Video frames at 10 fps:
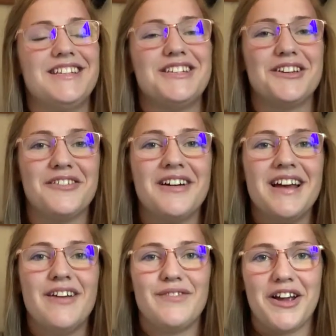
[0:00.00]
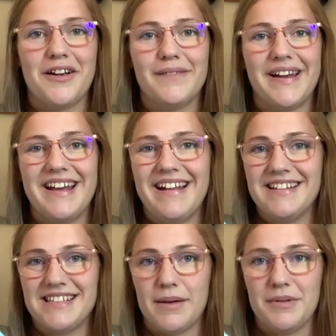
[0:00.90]
to do finger weight
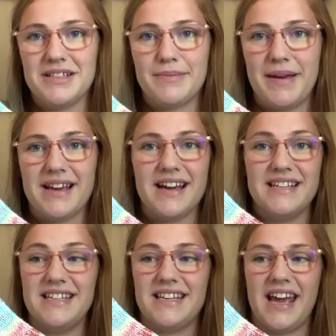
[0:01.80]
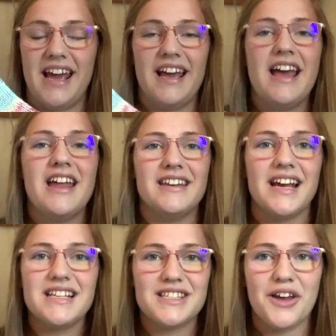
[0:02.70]
held double to make a DK
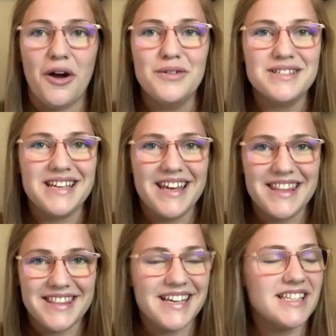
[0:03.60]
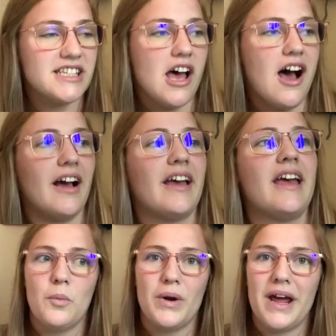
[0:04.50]
nice cozy thick sock.
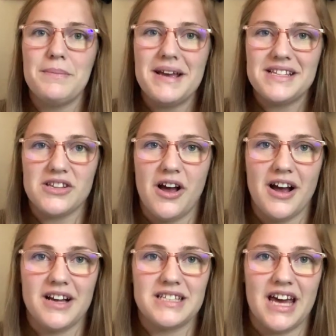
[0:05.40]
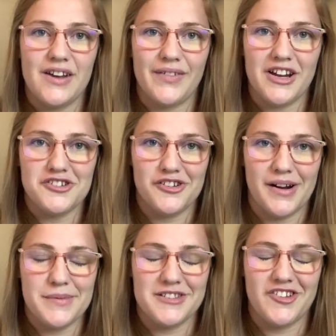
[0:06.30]
When I make socks out of 100
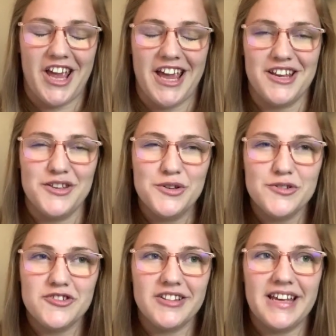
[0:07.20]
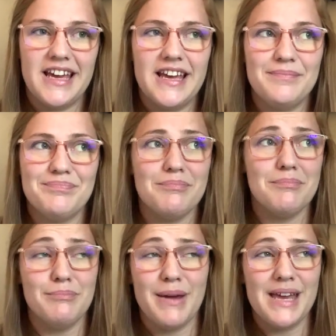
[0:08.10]
grams gain usually
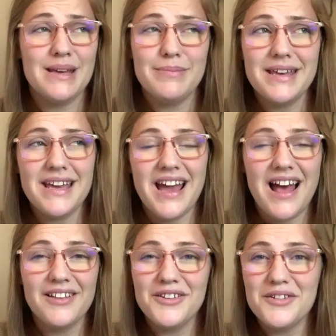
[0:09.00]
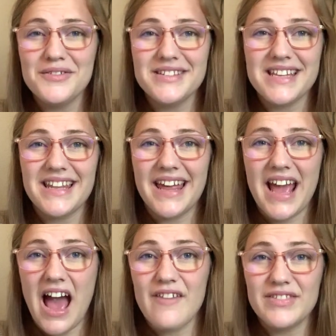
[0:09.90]
maybe I'll use like
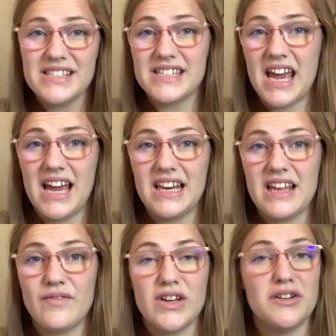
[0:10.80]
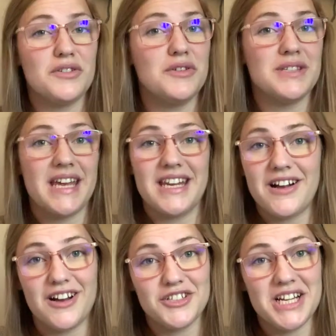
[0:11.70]
half the skein if I don't use any
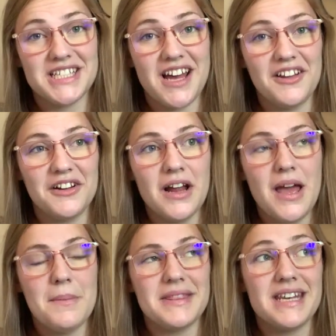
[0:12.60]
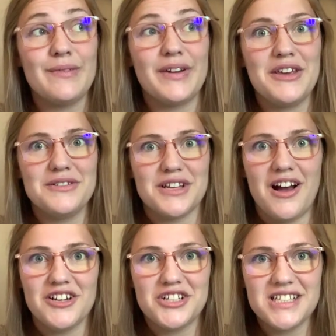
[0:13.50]
contrast color. But then if I use a
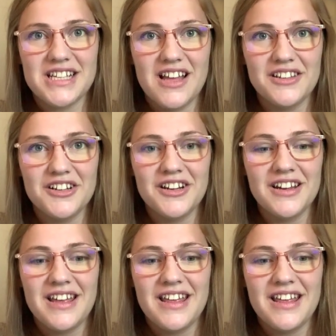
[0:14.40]
contrast color,